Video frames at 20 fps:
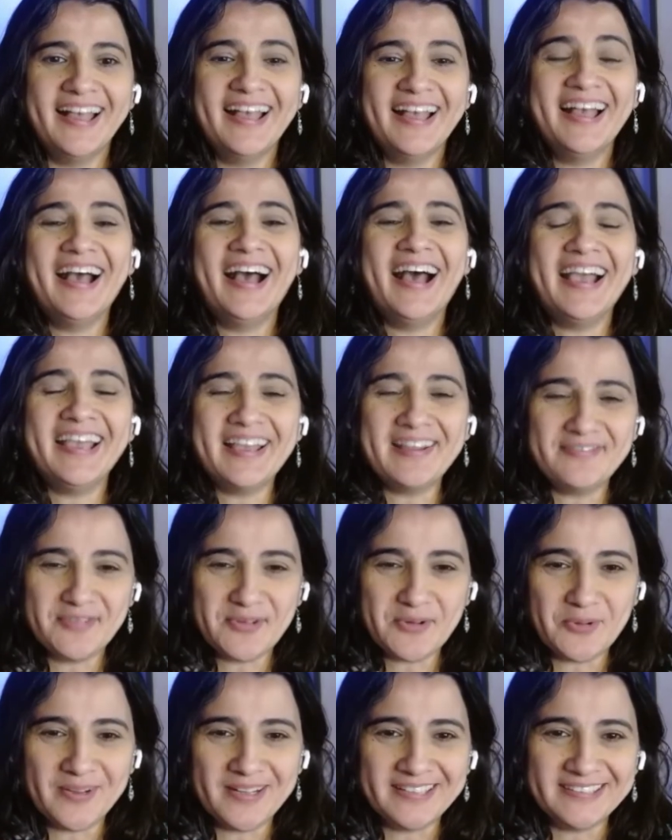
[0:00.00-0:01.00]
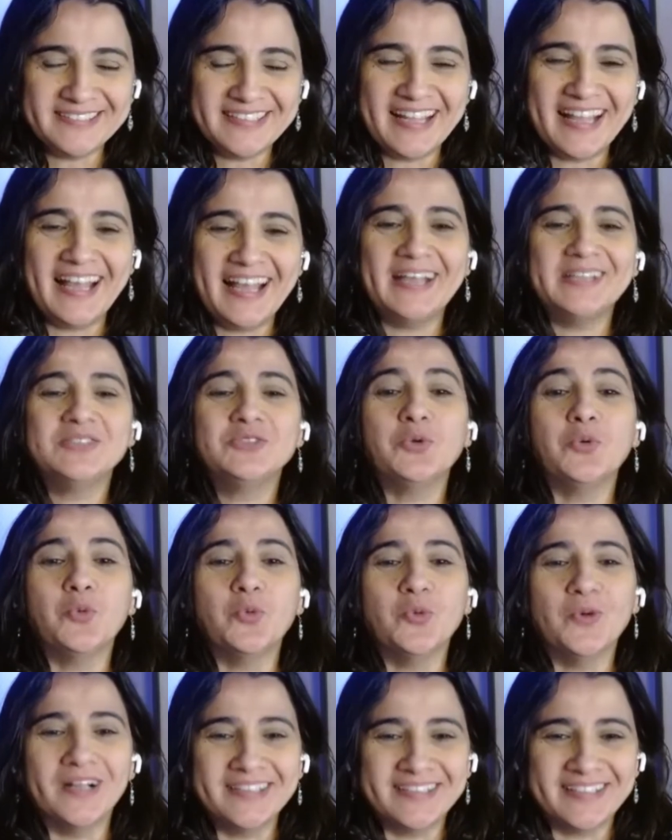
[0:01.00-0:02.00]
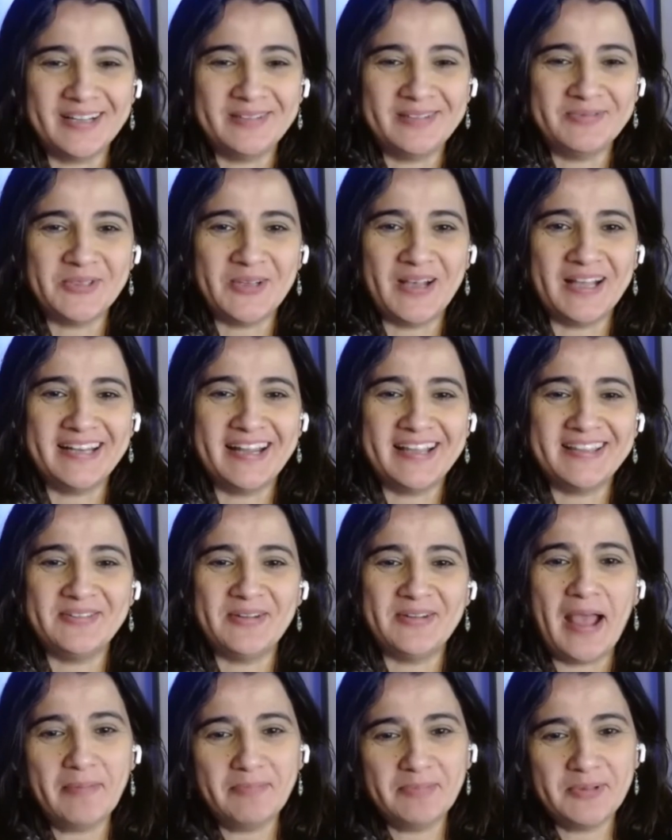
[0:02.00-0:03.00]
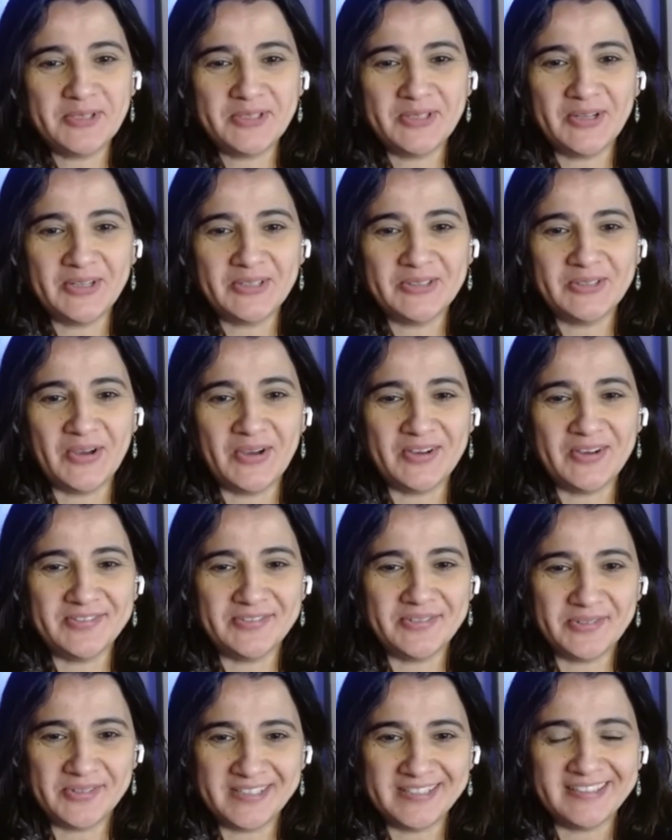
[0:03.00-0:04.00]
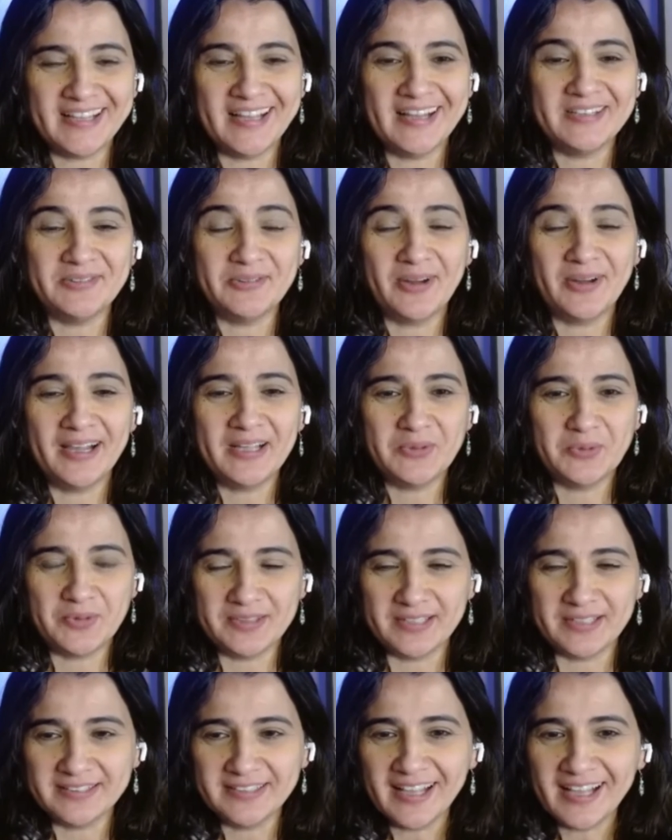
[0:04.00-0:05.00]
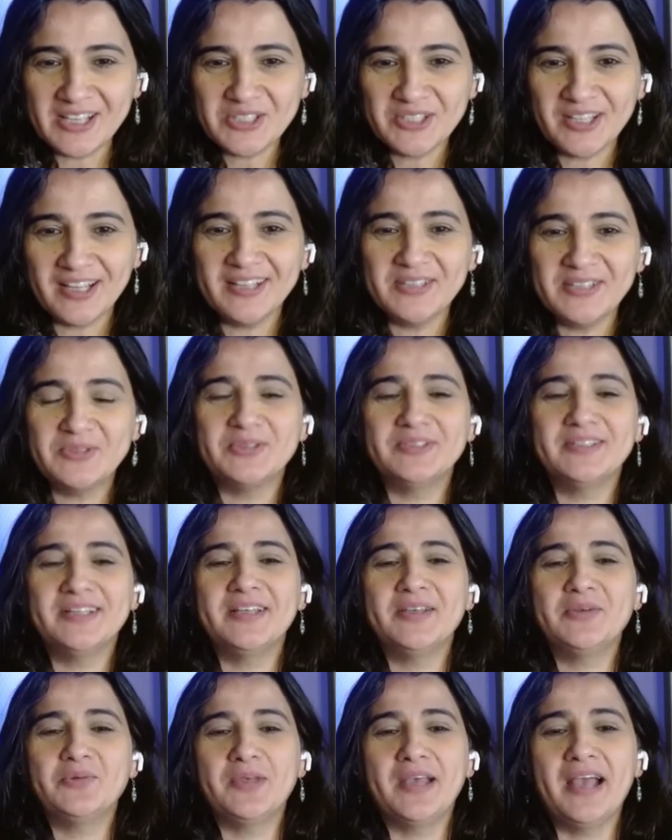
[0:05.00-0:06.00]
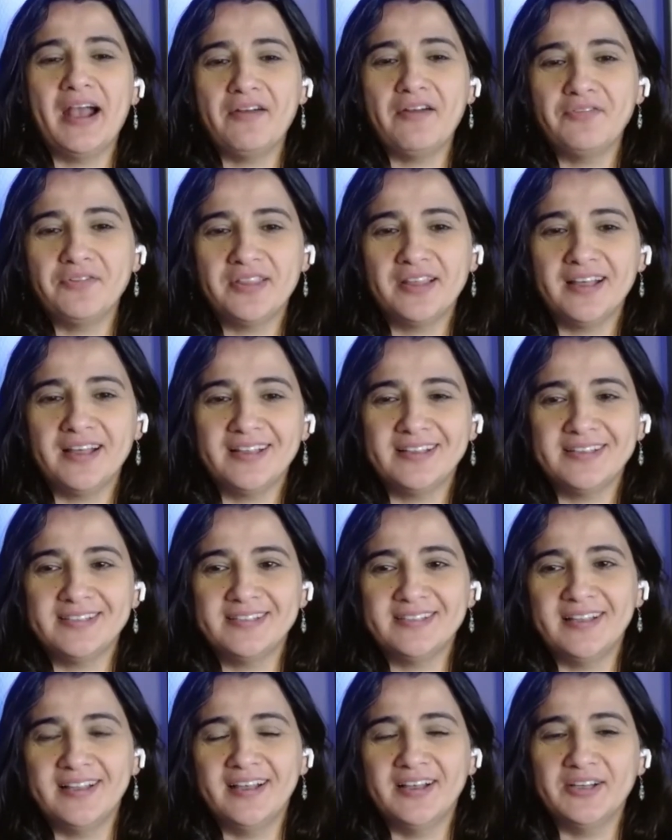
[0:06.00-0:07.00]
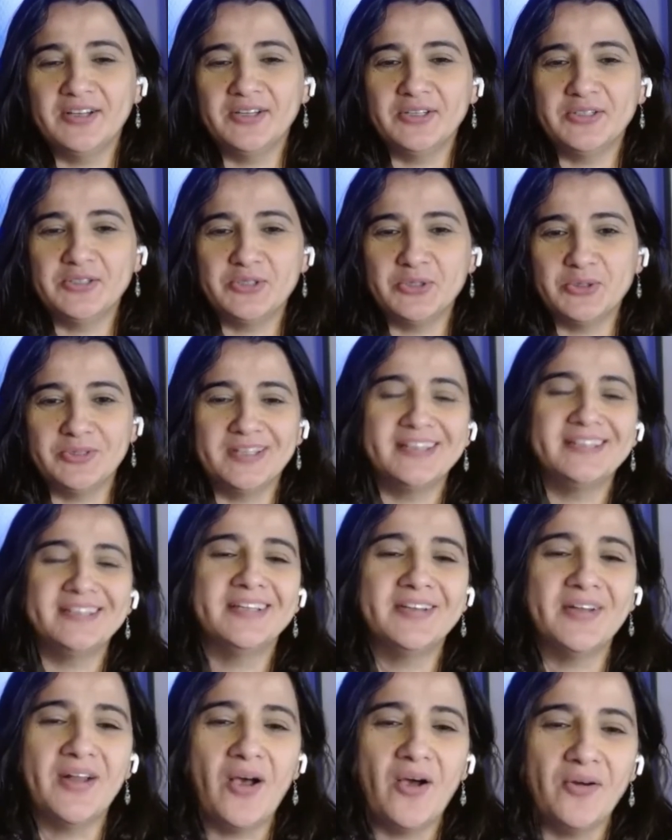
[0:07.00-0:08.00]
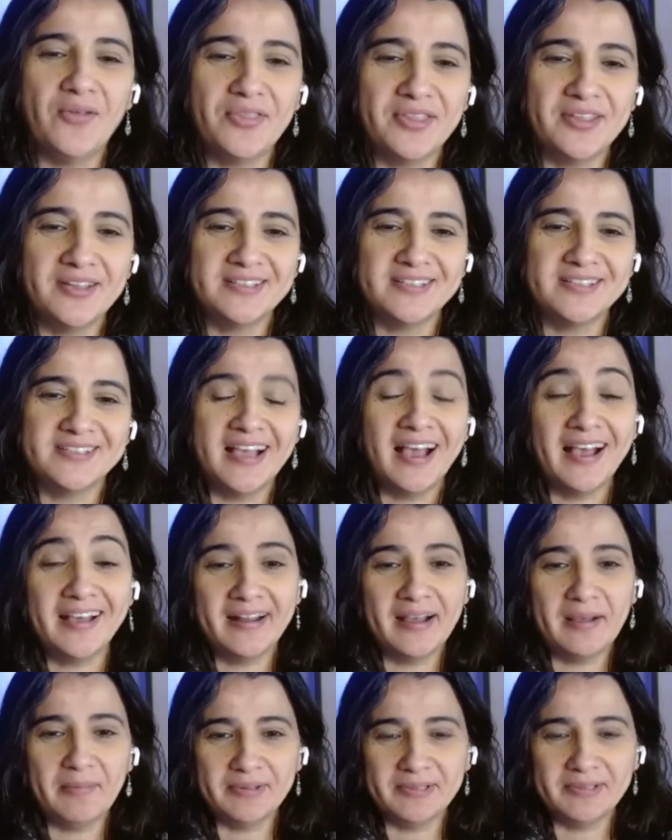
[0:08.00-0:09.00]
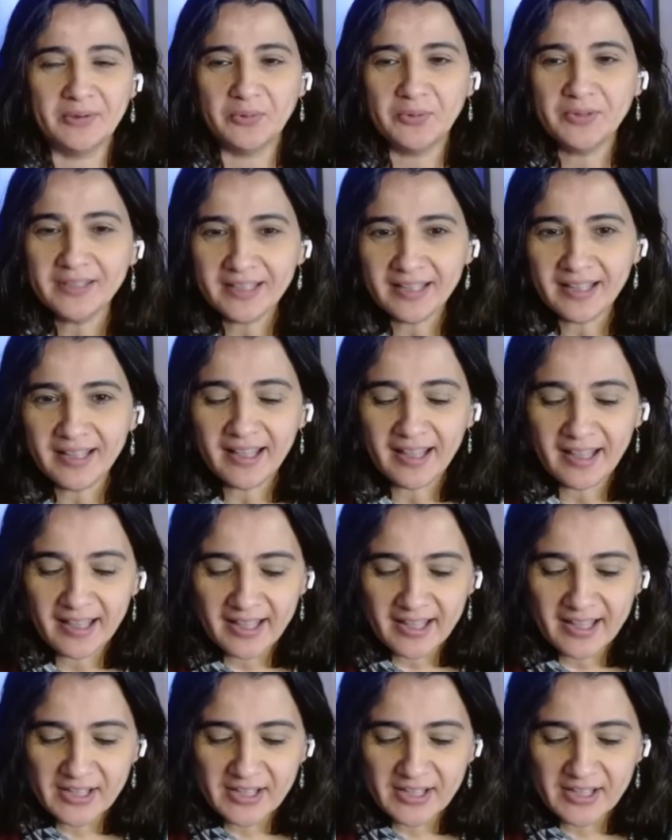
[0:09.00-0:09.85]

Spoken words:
Hi, everyone, and welcome to another episode of Read and Write with Natasha. Today we have with us Jordanian author Sara Badawi.